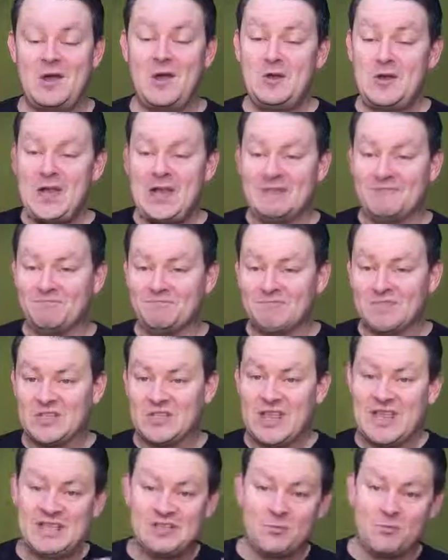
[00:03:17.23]
Okay,
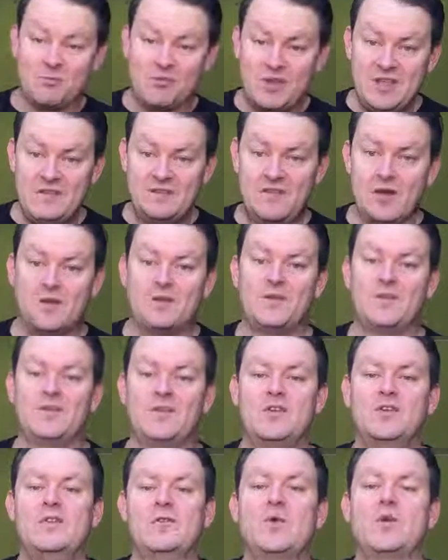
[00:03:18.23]
so that is a brief
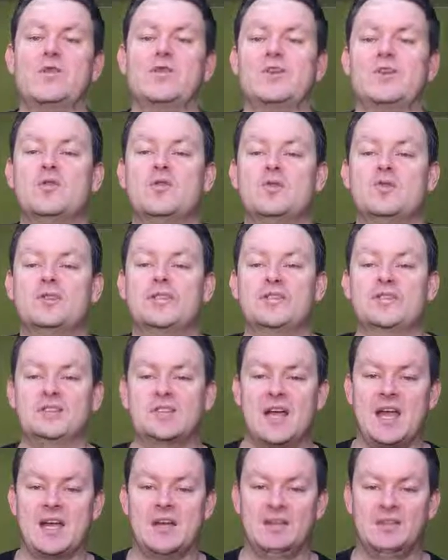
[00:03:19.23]
overview of what the course
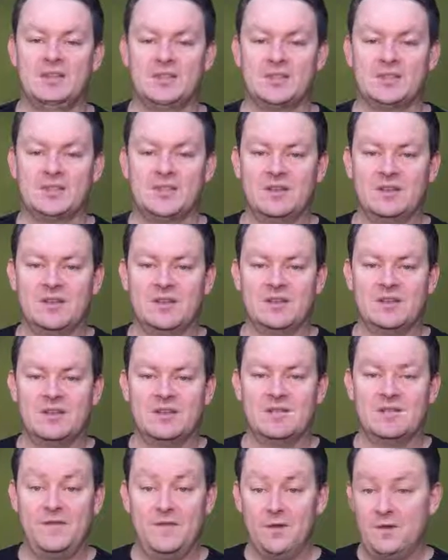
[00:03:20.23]
entails.
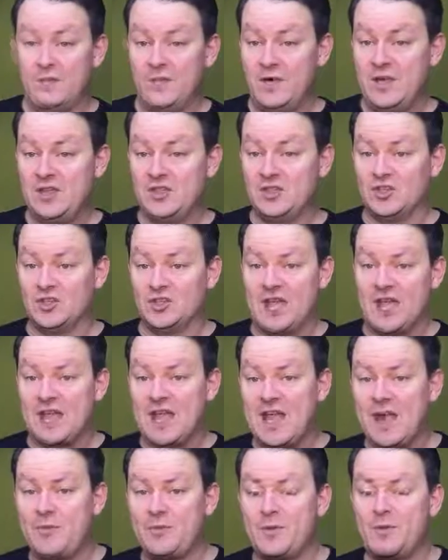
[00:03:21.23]
Feel free to
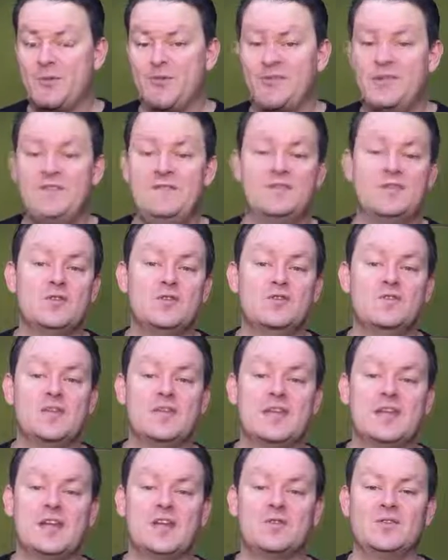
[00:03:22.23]
check out the preview
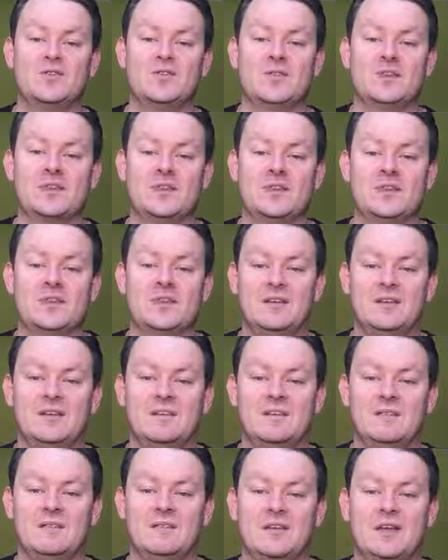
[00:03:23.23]
videos,
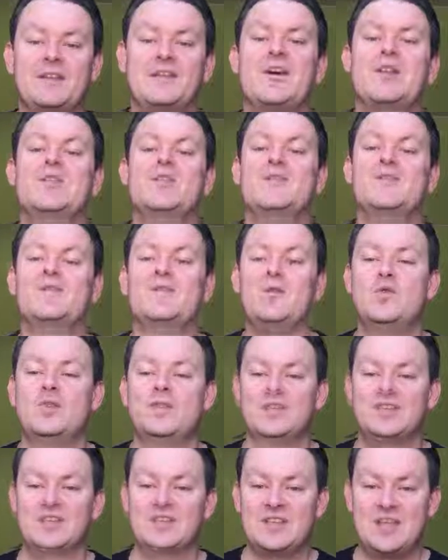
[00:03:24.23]
and I look
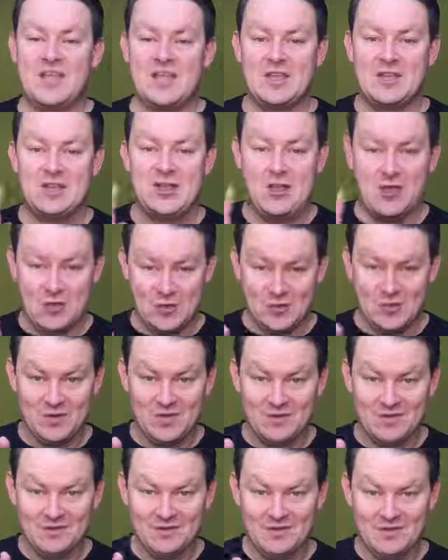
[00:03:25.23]
forward to seeing you
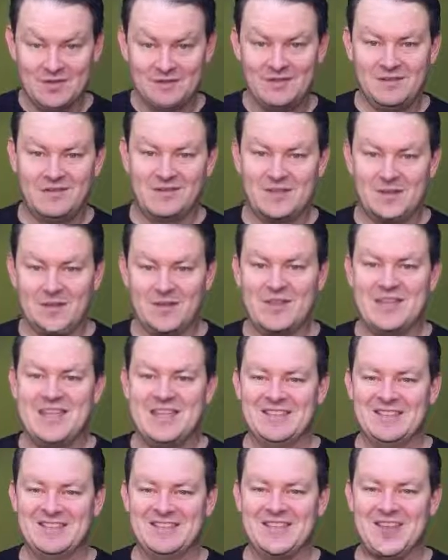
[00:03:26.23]
on
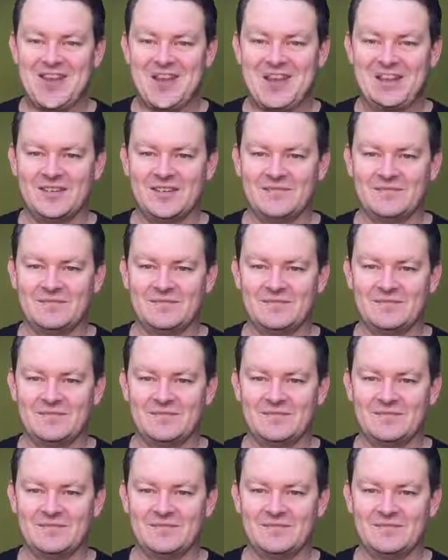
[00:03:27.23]
the inside.